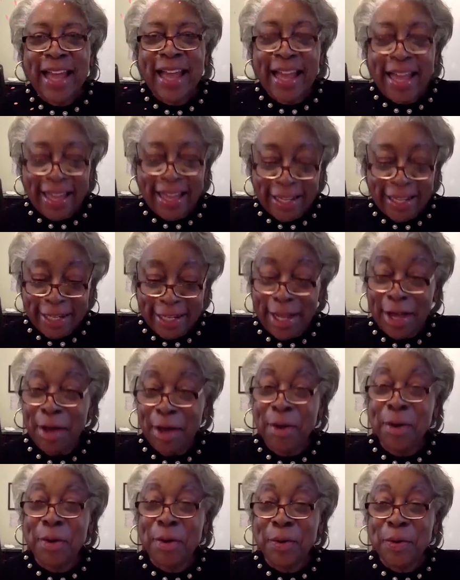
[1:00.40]

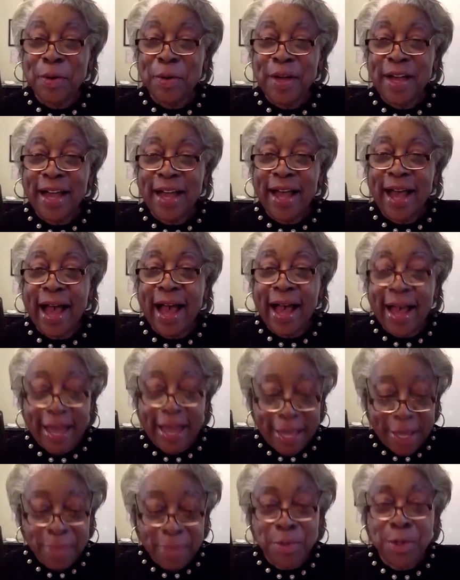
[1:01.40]
Hello, I
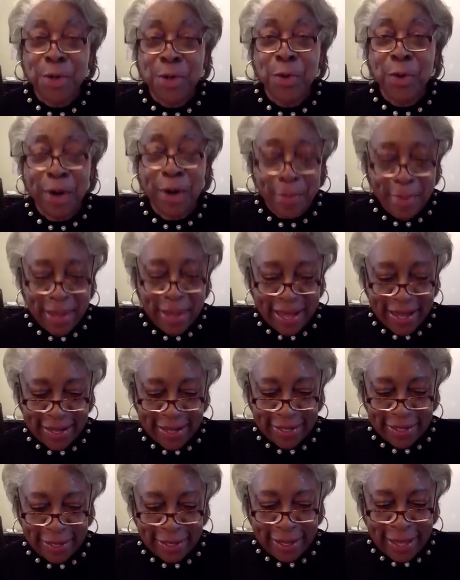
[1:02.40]
am Norma,
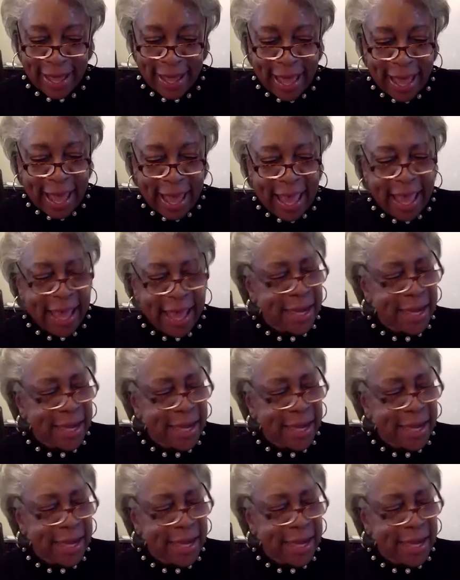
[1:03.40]
and